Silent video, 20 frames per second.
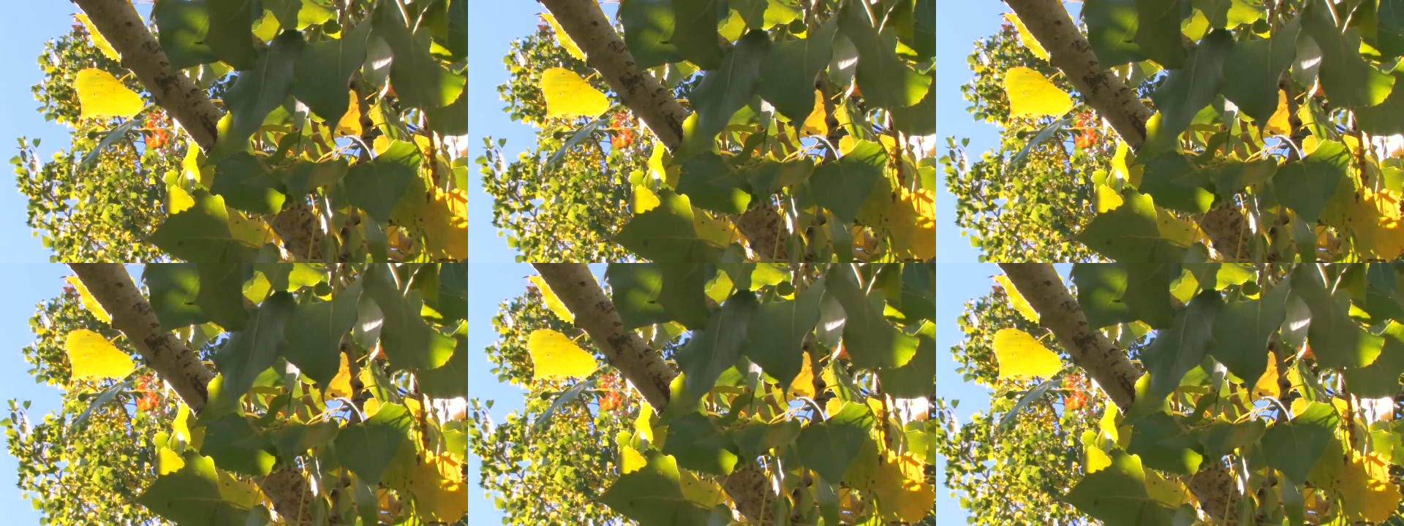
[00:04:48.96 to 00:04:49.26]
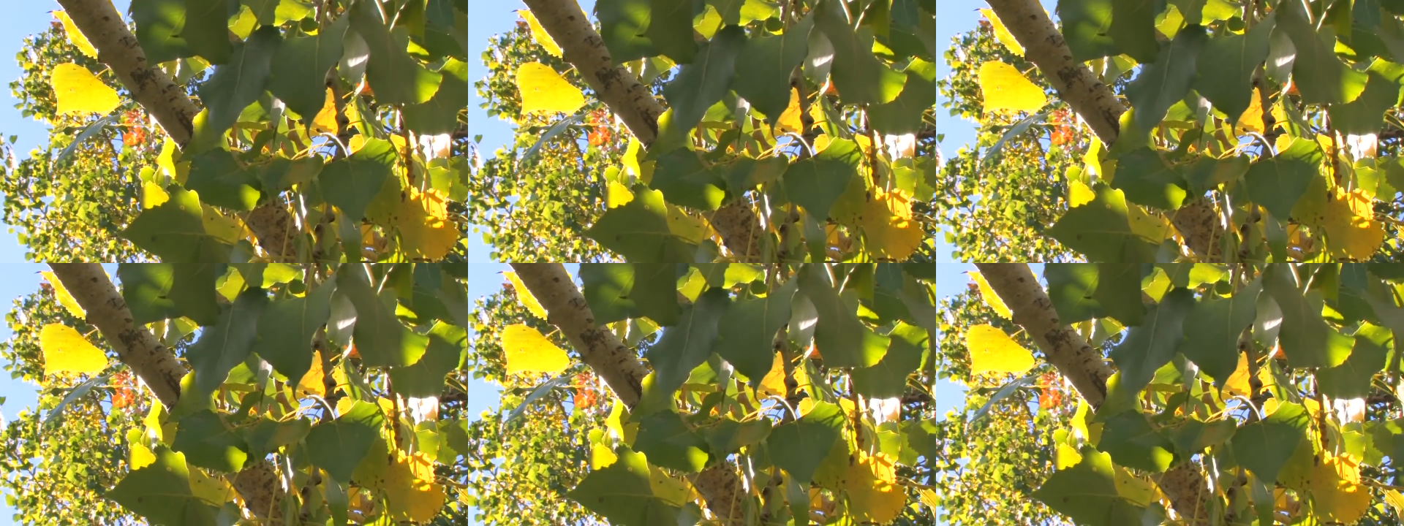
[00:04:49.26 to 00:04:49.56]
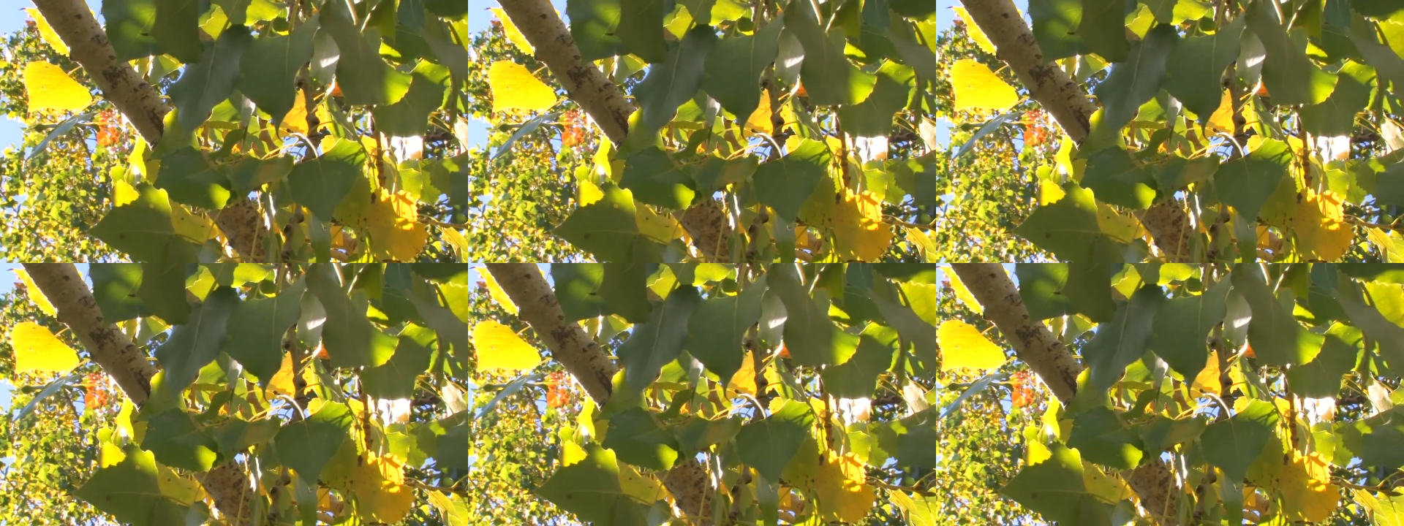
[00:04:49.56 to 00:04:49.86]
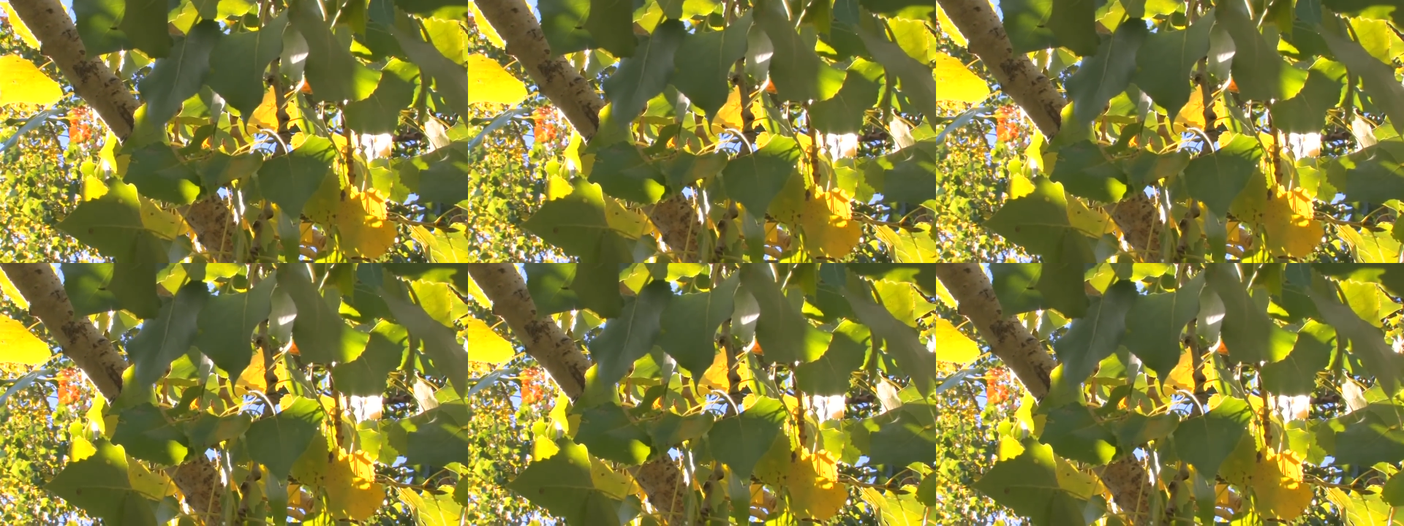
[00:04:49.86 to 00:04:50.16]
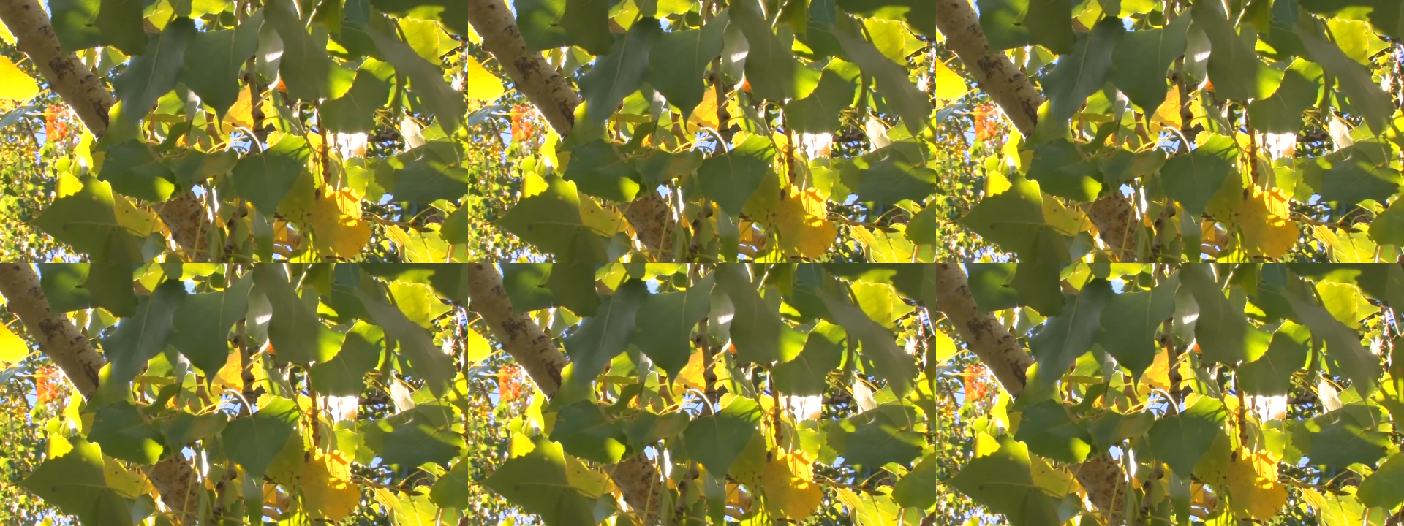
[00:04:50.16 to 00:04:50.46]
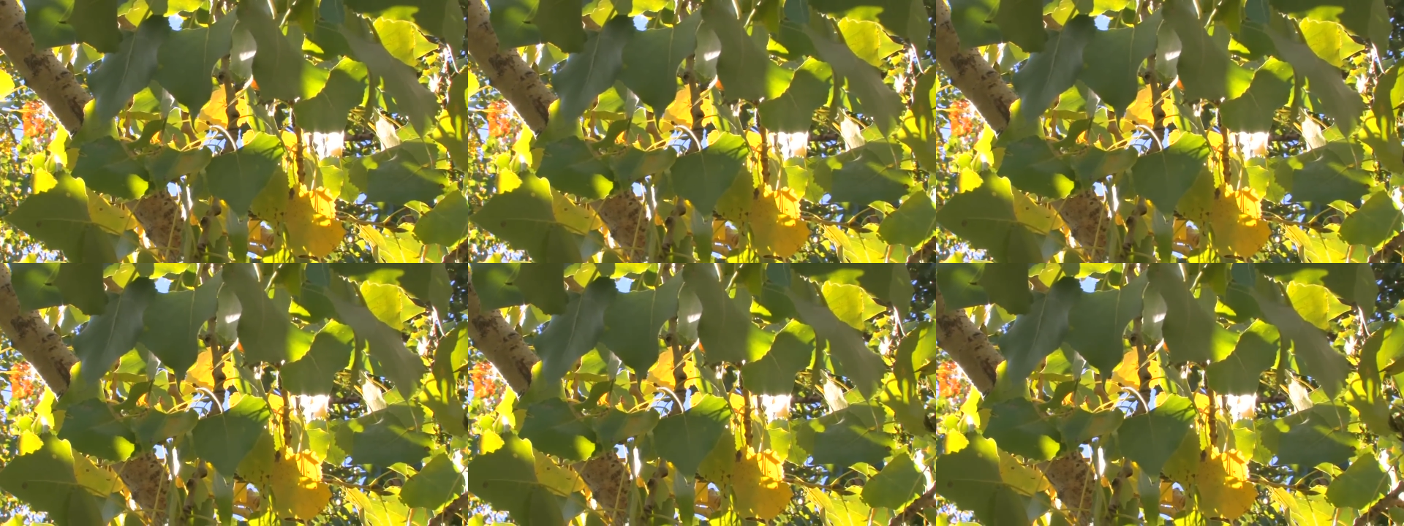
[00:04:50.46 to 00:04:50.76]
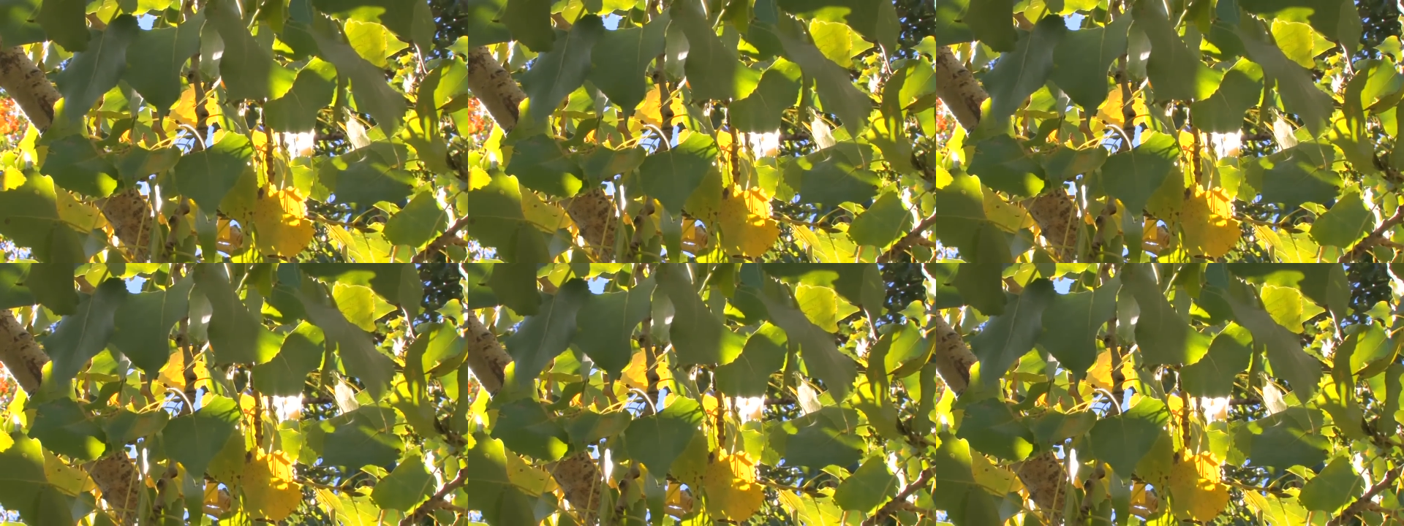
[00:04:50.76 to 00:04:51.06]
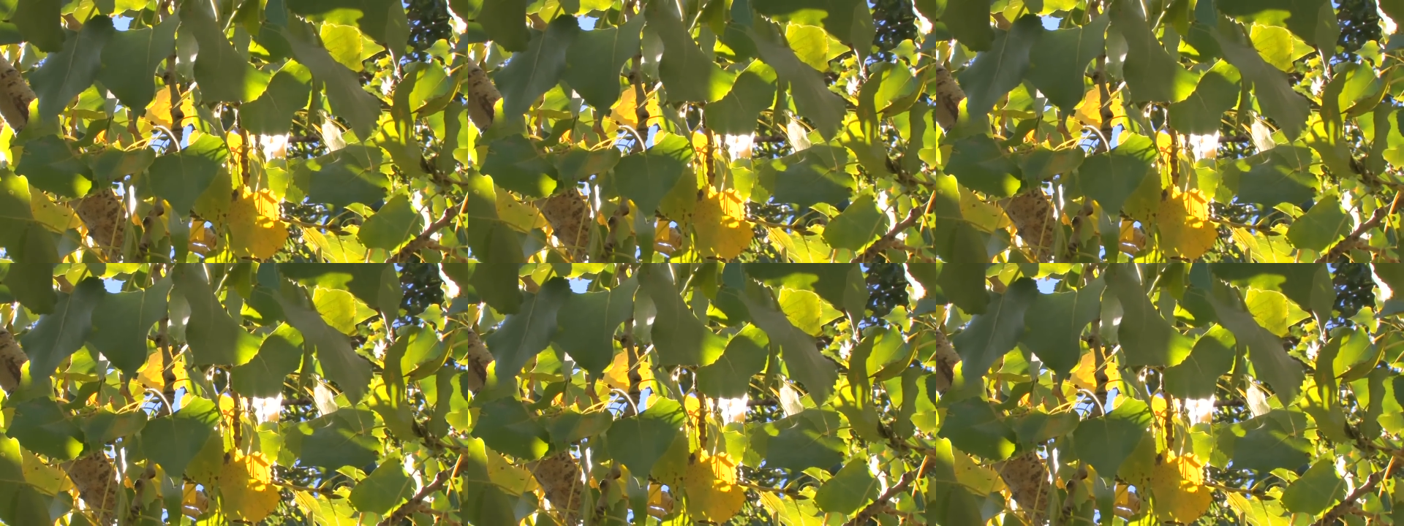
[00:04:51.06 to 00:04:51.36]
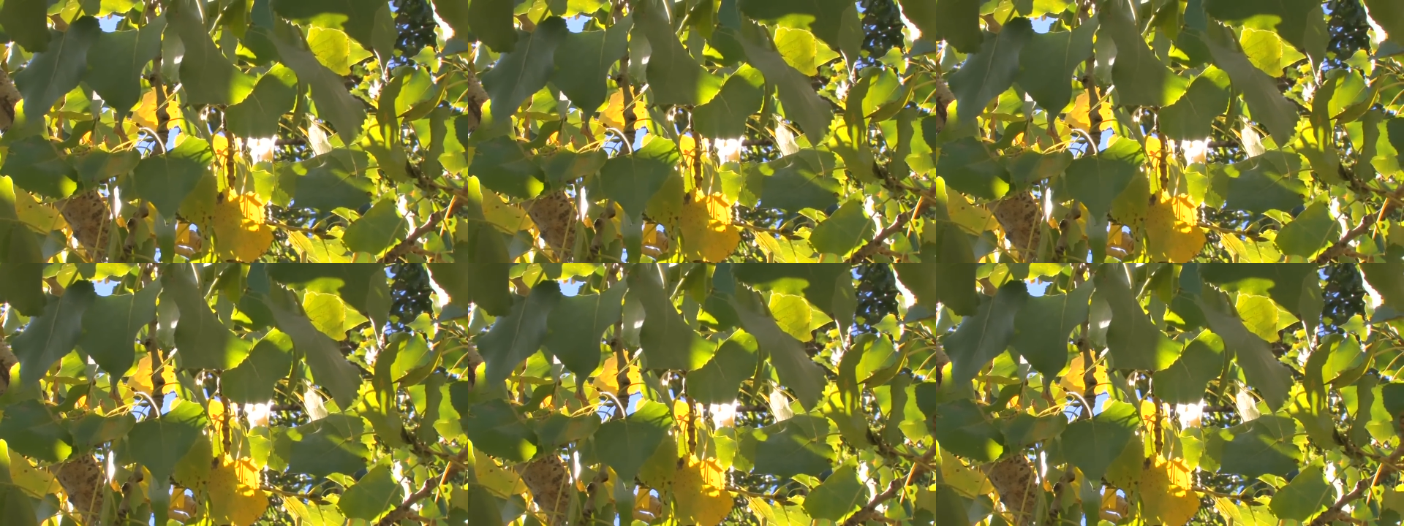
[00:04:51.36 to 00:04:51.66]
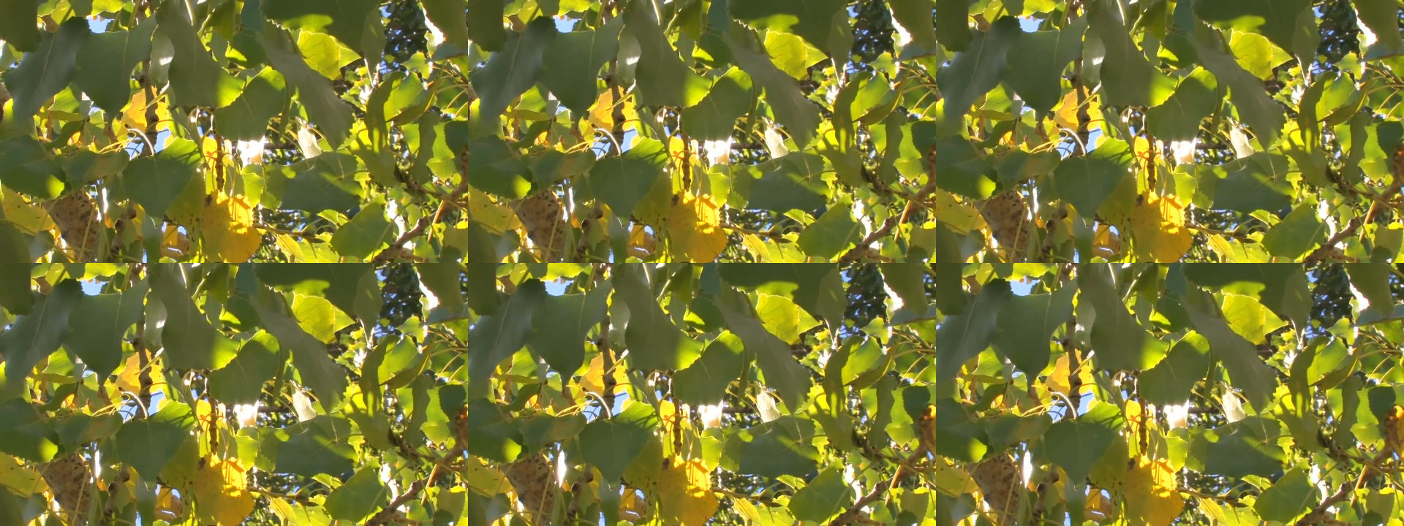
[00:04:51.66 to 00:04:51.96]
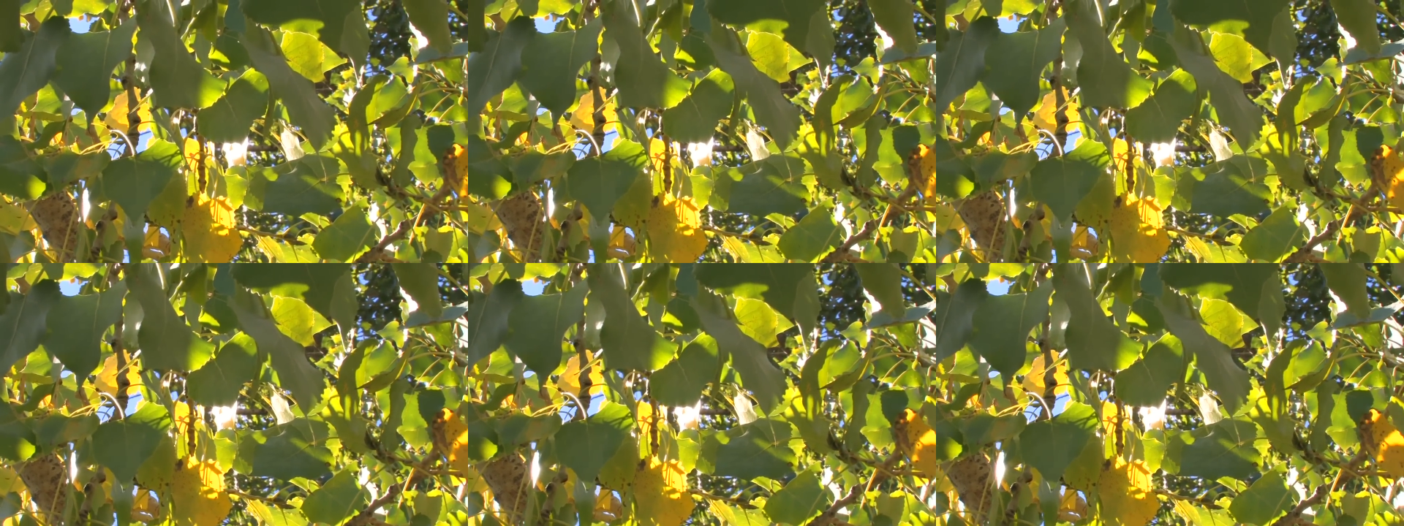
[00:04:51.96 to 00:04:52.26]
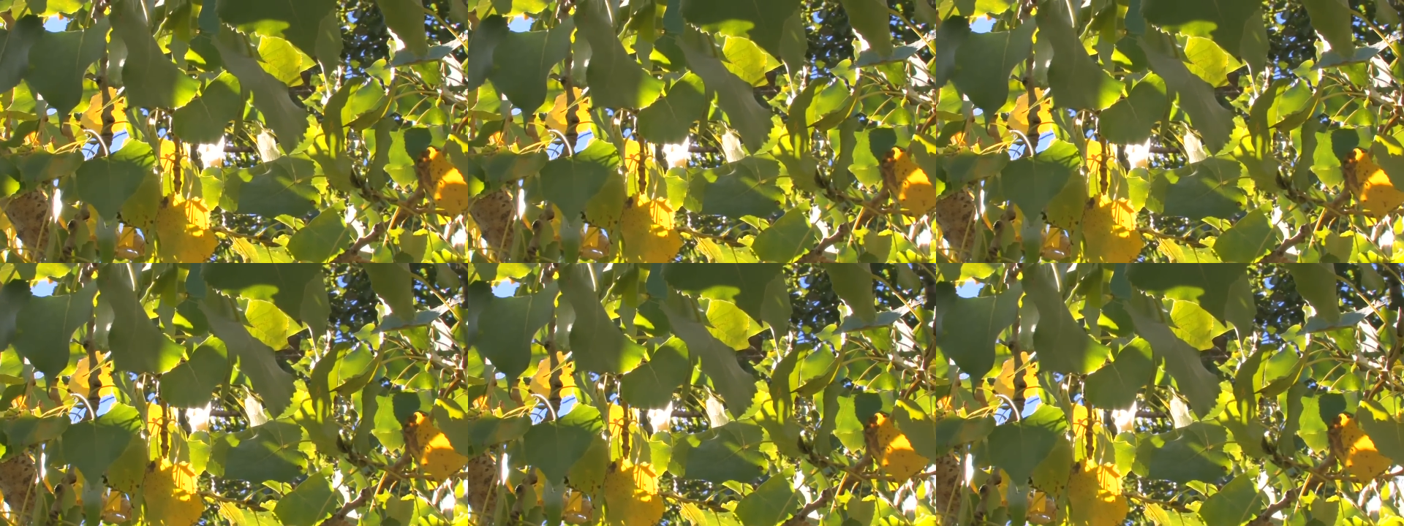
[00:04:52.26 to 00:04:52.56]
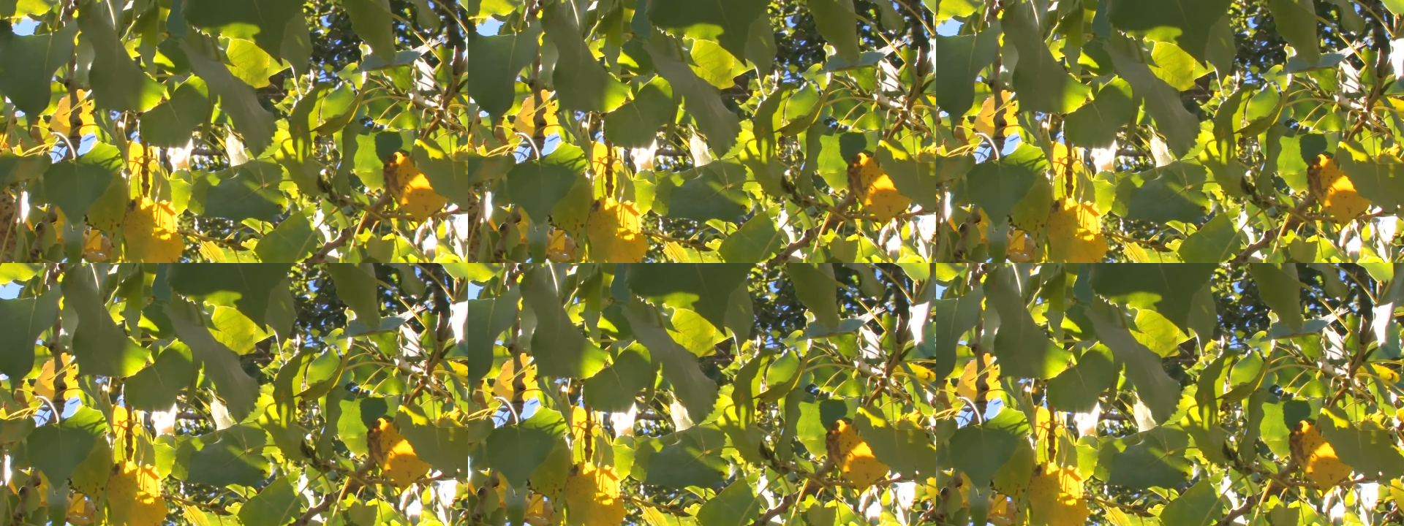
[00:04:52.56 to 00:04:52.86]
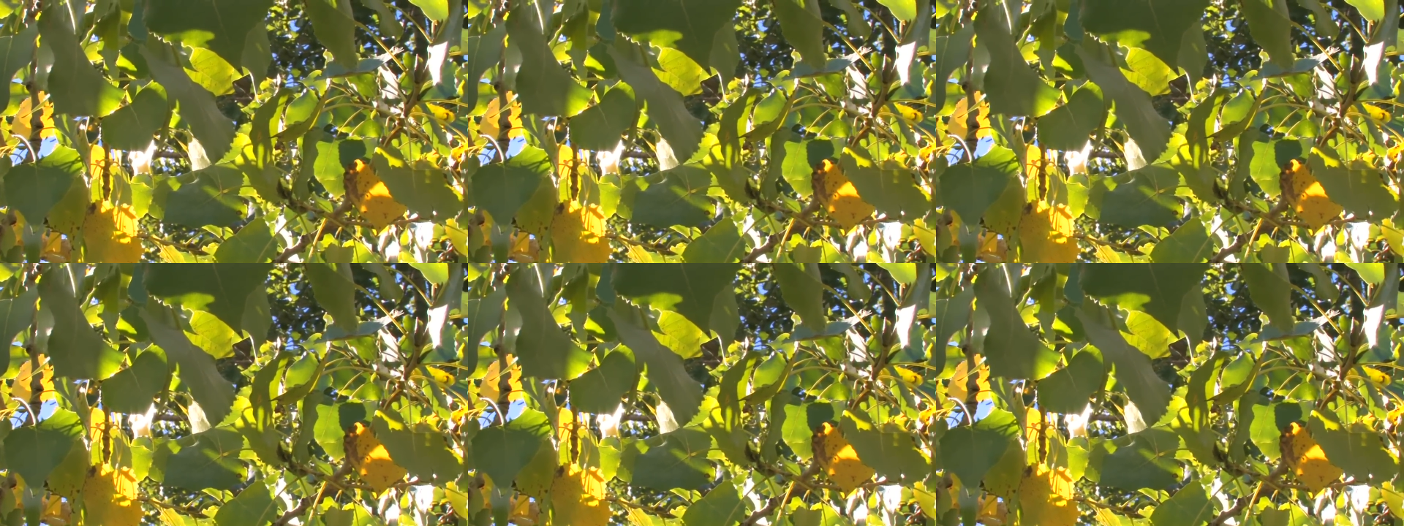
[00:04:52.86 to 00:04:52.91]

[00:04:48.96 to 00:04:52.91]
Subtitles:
[unreadable: no face in view]